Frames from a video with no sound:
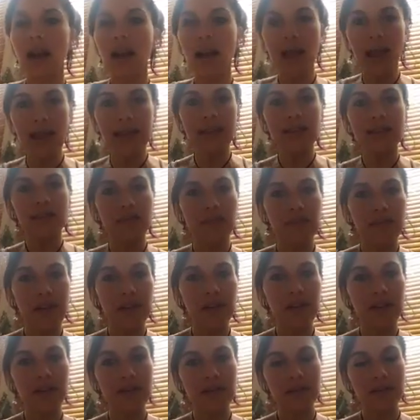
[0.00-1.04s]
I like to
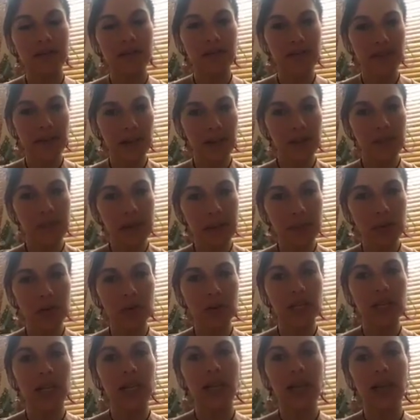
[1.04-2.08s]
feel my
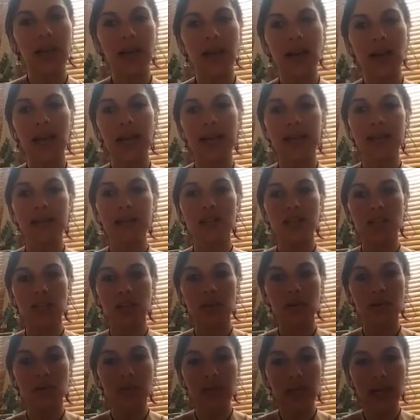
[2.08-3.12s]
body. I like
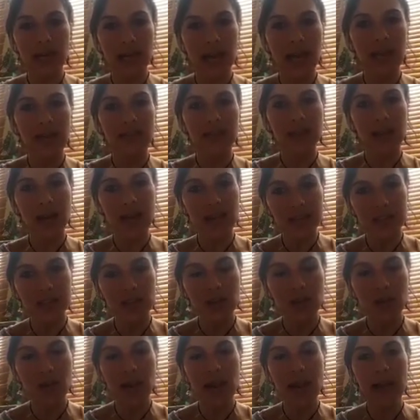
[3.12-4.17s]
to connect. I like to
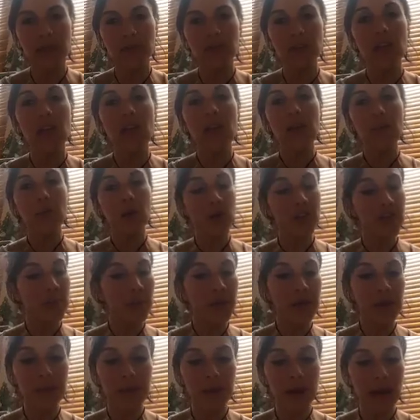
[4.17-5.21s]
ground. But other
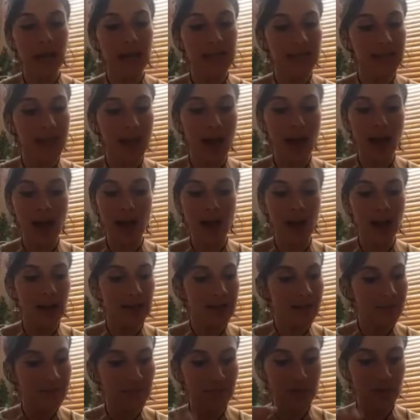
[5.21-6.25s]
people like to
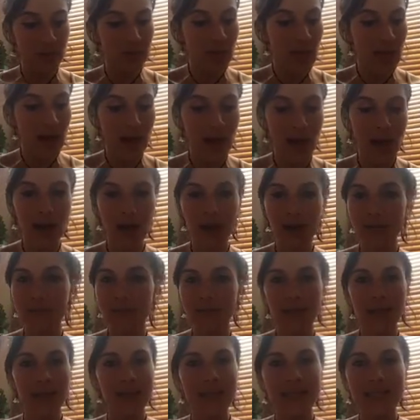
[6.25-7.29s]
do their art,
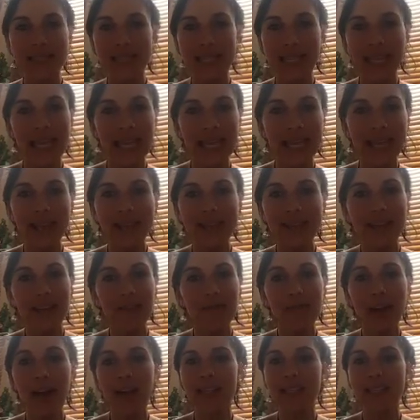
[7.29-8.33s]
their knitting, their
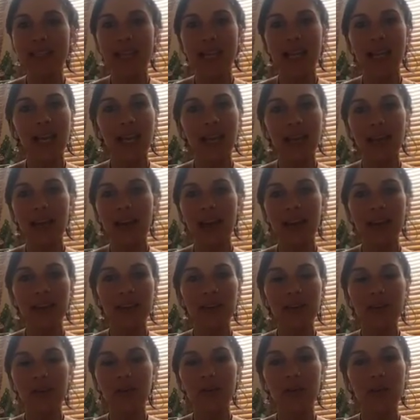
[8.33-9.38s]
writing, and
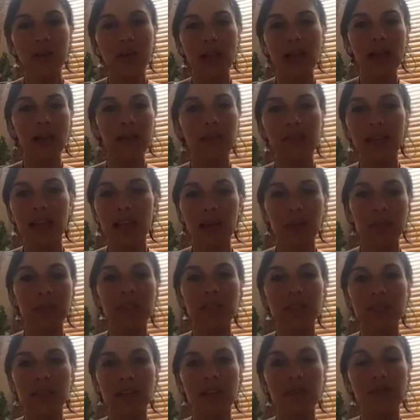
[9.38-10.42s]
all that lovely yummy
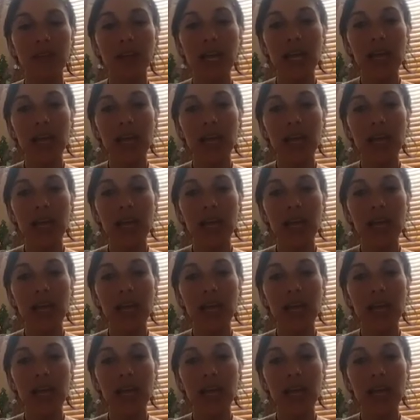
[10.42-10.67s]
stuff.